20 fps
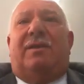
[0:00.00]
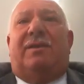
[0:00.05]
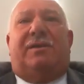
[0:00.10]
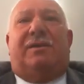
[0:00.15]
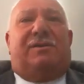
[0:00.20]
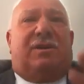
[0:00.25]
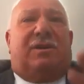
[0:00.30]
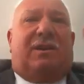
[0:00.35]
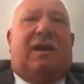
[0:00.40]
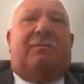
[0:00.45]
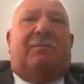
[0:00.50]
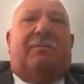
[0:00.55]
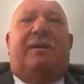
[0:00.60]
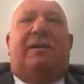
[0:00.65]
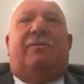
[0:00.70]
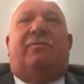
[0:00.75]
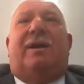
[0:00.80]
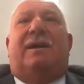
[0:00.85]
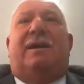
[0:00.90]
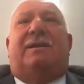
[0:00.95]
There's a
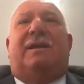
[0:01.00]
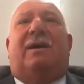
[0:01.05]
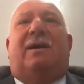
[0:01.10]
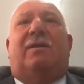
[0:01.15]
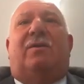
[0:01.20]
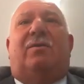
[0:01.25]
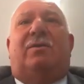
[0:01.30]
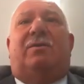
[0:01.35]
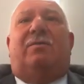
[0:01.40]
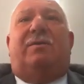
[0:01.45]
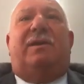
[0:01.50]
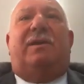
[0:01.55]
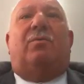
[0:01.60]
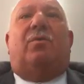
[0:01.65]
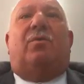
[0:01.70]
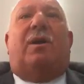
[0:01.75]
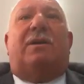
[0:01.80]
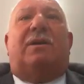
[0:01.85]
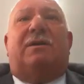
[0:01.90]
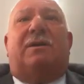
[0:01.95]
company right down near
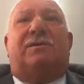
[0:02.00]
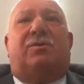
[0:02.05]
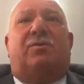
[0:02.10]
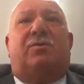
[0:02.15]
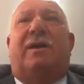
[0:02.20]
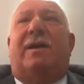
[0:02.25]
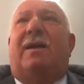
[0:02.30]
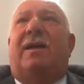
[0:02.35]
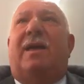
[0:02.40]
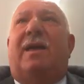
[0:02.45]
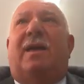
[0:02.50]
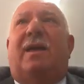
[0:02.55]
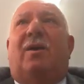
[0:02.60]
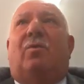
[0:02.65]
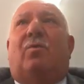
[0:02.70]
Watertown Square,